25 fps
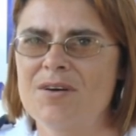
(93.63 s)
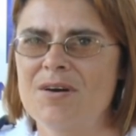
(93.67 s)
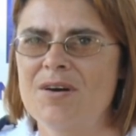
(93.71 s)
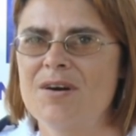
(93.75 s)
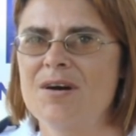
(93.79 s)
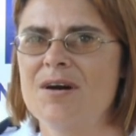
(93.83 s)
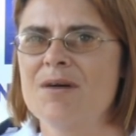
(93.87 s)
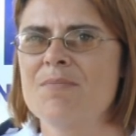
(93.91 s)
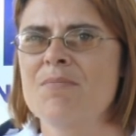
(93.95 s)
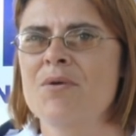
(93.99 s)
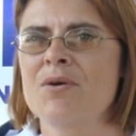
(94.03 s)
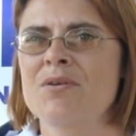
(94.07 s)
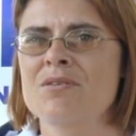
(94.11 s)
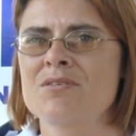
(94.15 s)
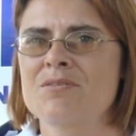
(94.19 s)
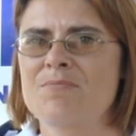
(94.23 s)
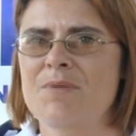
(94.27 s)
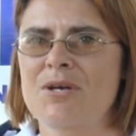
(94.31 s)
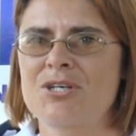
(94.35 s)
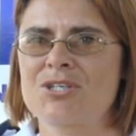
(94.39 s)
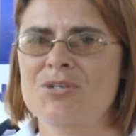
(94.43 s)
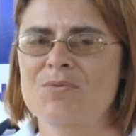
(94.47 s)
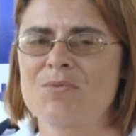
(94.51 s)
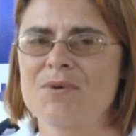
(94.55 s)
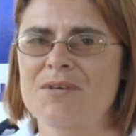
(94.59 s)
on
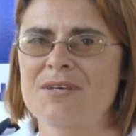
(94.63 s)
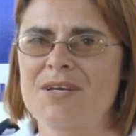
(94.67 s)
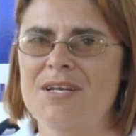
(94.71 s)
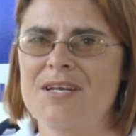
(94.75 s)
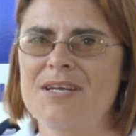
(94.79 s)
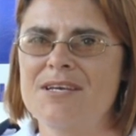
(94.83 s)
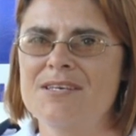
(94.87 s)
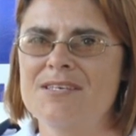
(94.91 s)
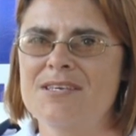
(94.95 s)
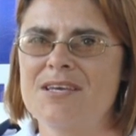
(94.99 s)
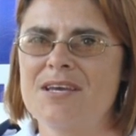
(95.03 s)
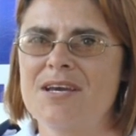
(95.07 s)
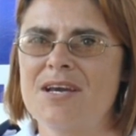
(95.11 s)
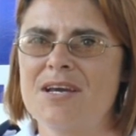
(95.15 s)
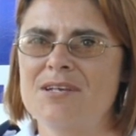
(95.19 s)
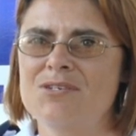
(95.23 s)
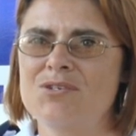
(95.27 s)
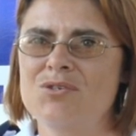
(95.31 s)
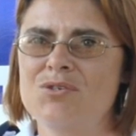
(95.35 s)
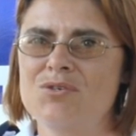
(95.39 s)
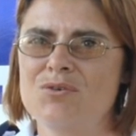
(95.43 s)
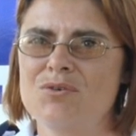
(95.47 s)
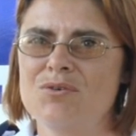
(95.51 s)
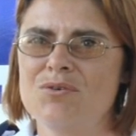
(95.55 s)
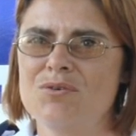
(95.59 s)
inspection with Khaleesi had
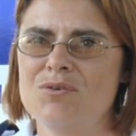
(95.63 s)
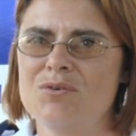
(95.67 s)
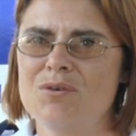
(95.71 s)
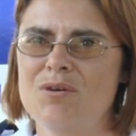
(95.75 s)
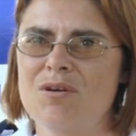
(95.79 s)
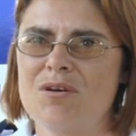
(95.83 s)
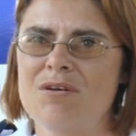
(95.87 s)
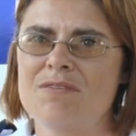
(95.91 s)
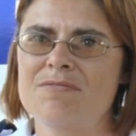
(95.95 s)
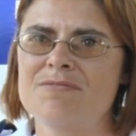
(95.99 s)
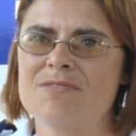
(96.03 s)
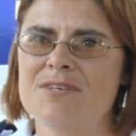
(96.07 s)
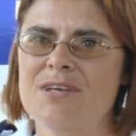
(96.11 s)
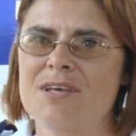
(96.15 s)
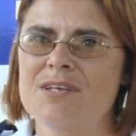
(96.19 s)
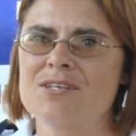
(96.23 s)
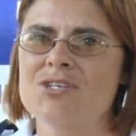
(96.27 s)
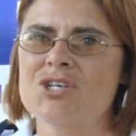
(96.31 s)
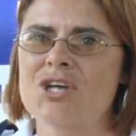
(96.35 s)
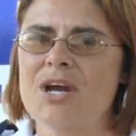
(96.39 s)
to do a lot of skin